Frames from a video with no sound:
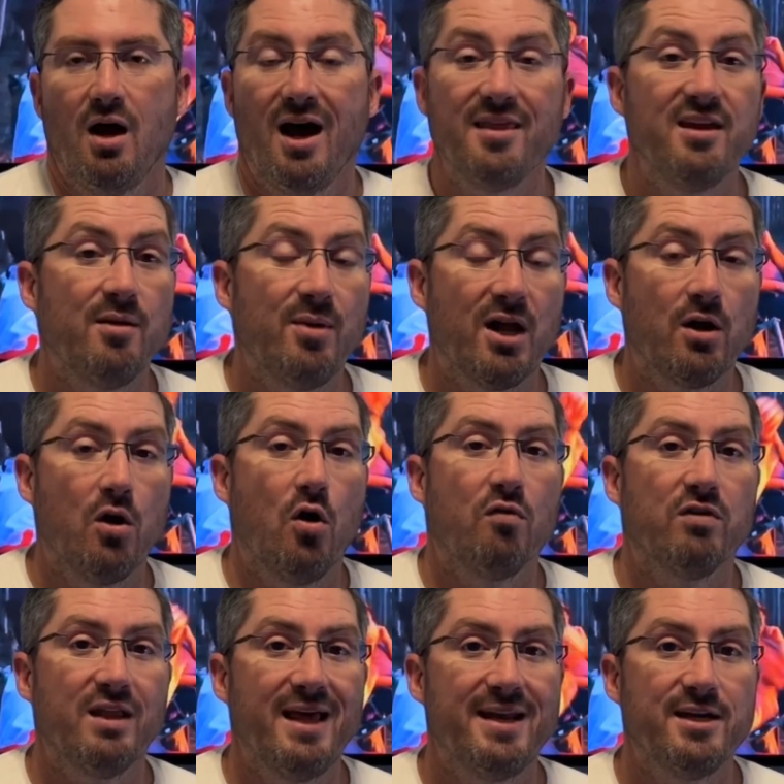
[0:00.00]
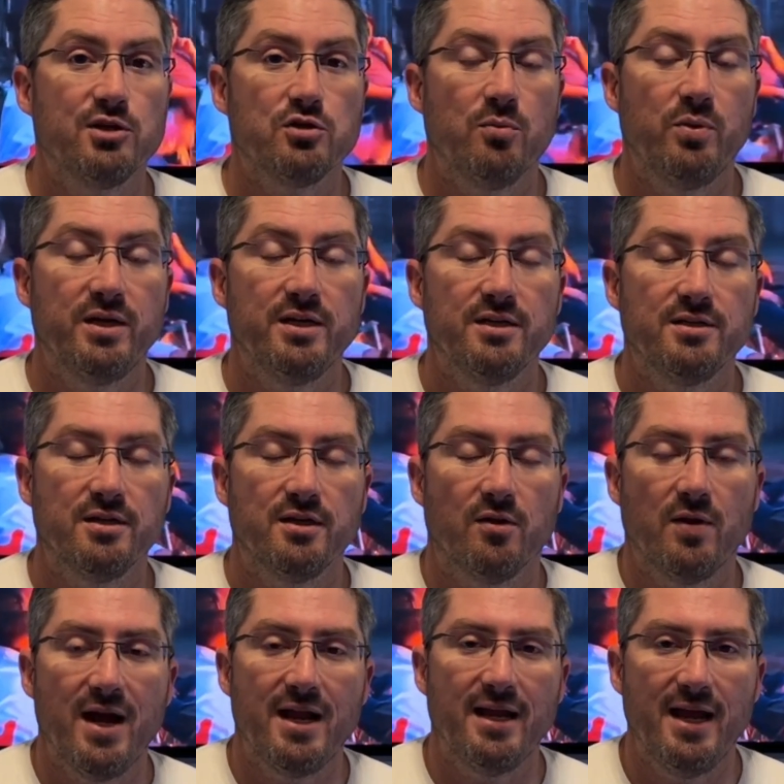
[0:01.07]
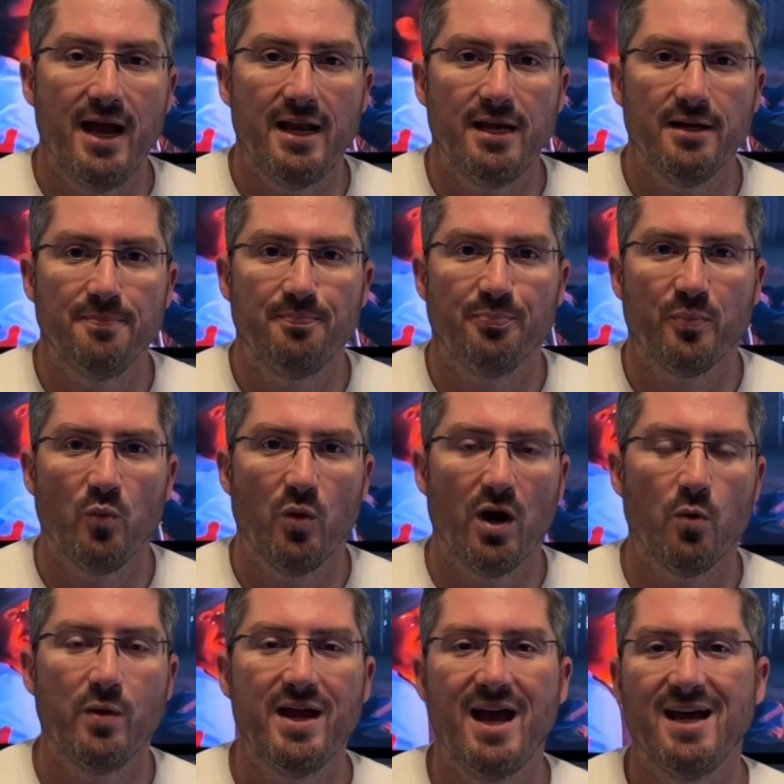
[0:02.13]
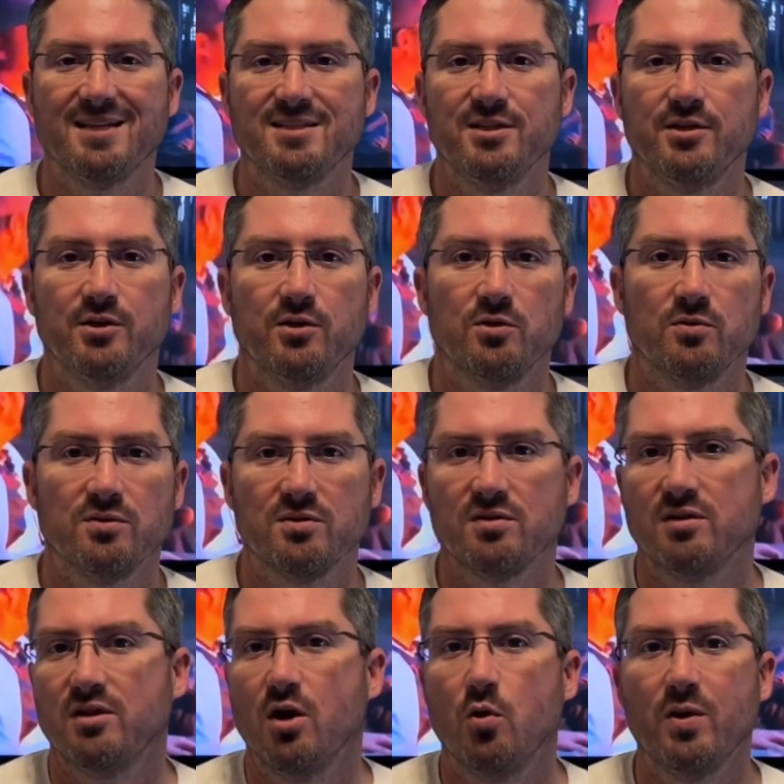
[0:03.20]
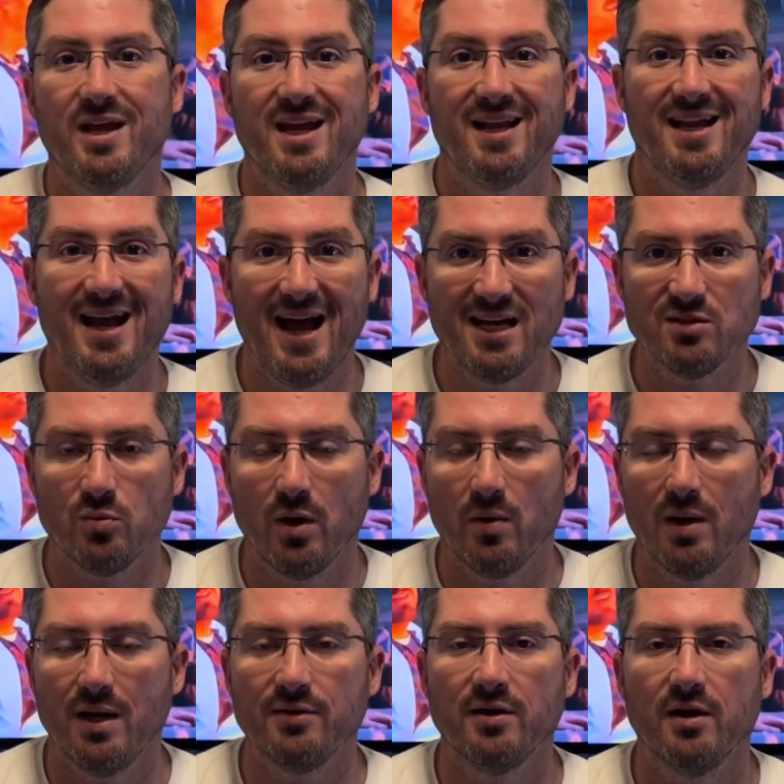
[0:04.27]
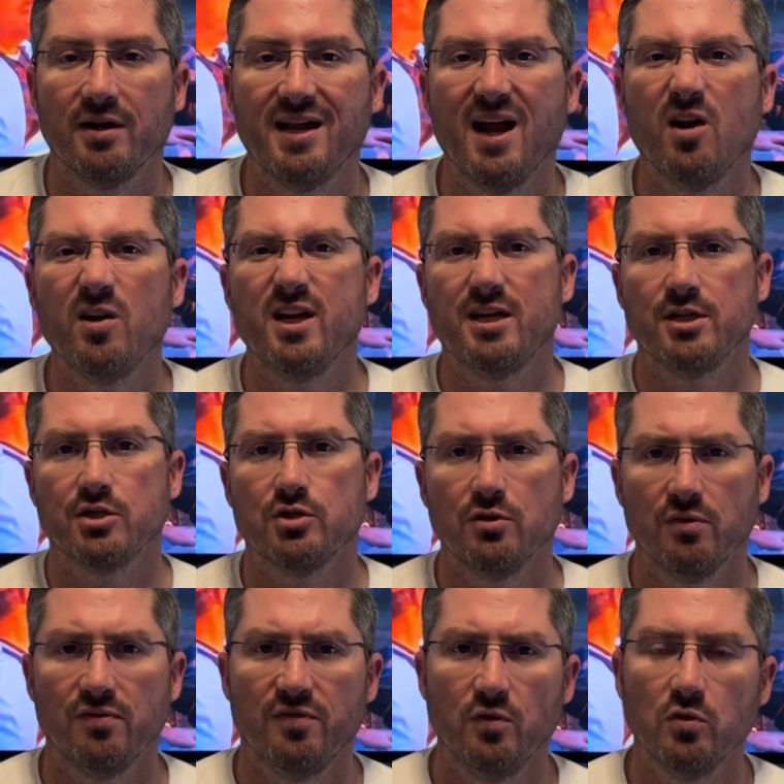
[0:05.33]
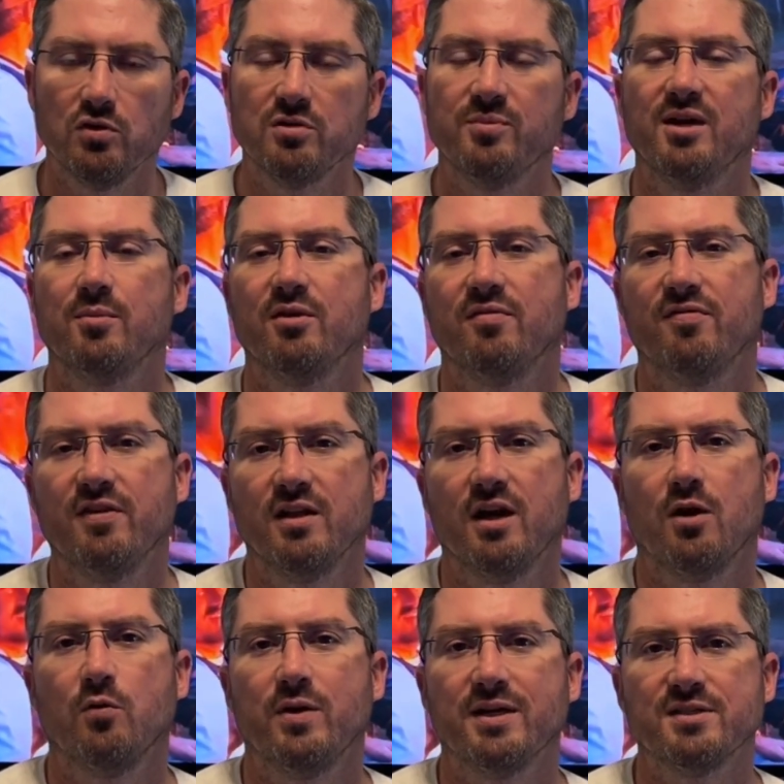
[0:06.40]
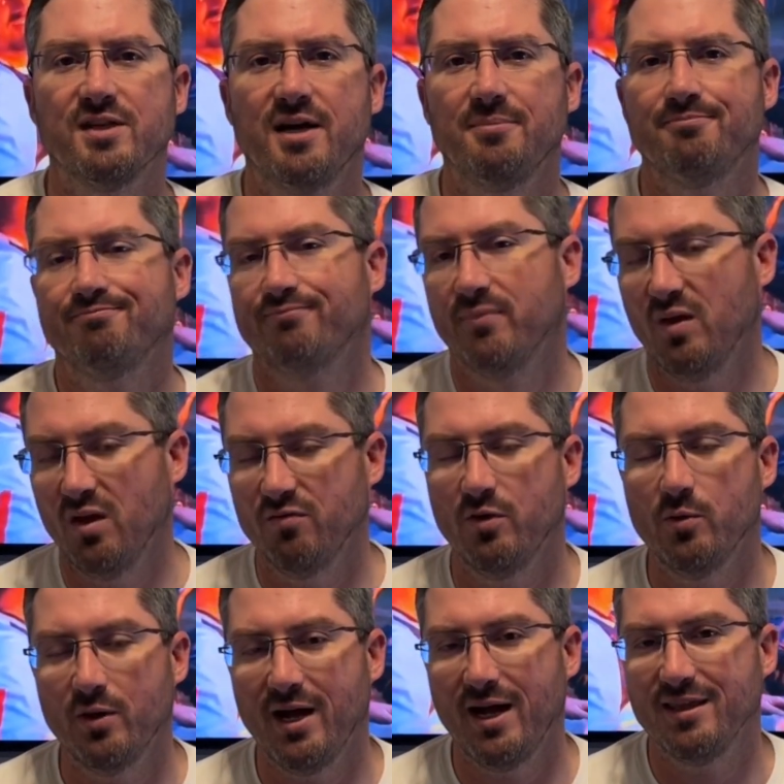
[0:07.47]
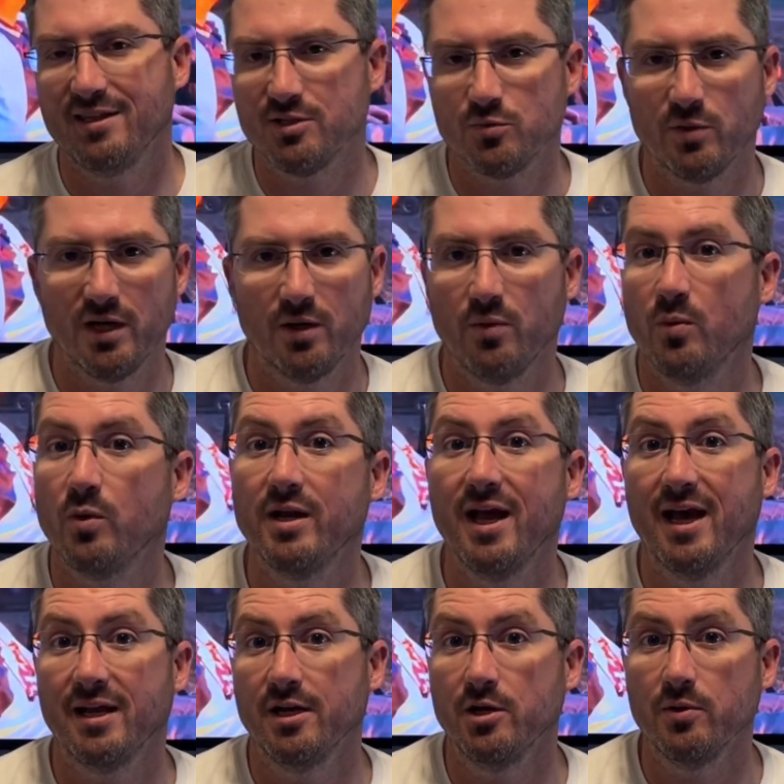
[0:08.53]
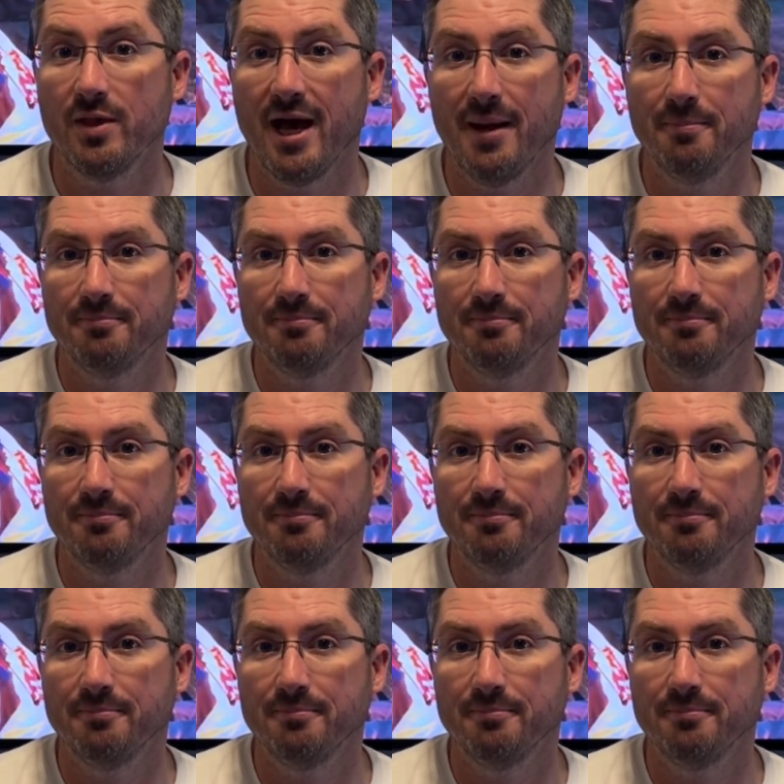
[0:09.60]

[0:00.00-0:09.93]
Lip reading: I think about our overlanding trip we did to the Grand Canyon, where we had to go get gas while we were out there or carry additional fuel to be able to fill our rigs up. If we would have had this rig, we wouldn't have had to do that.